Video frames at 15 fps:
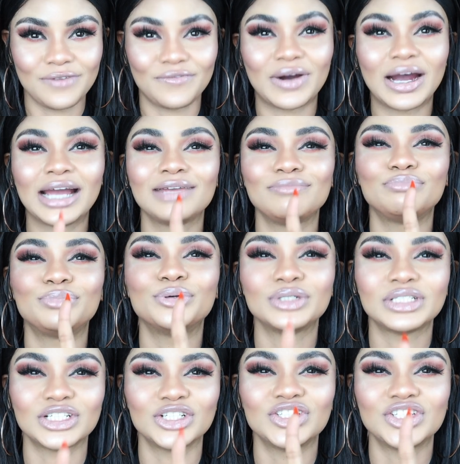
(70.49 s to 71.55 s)
If I
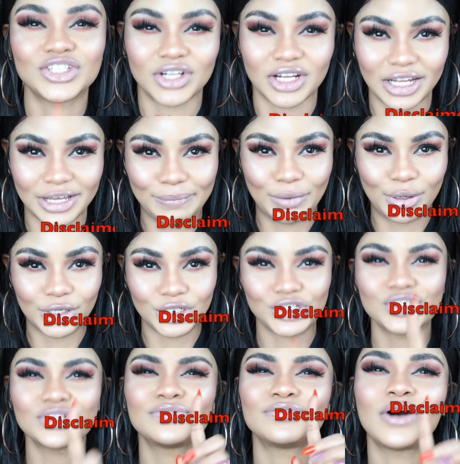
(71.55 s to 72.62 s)
put a disclaimer,
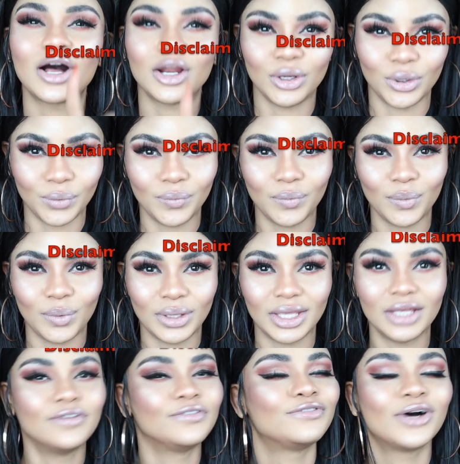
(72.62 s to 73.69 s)
just follow,
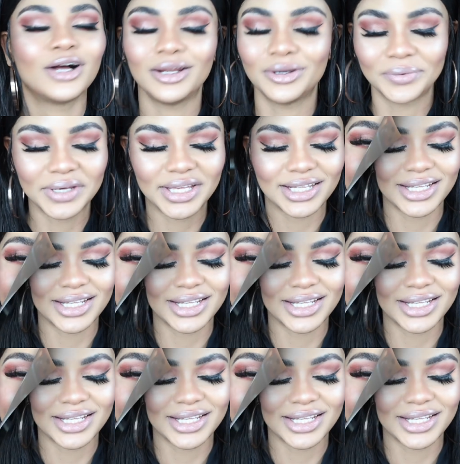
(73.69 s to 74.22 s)
follow it.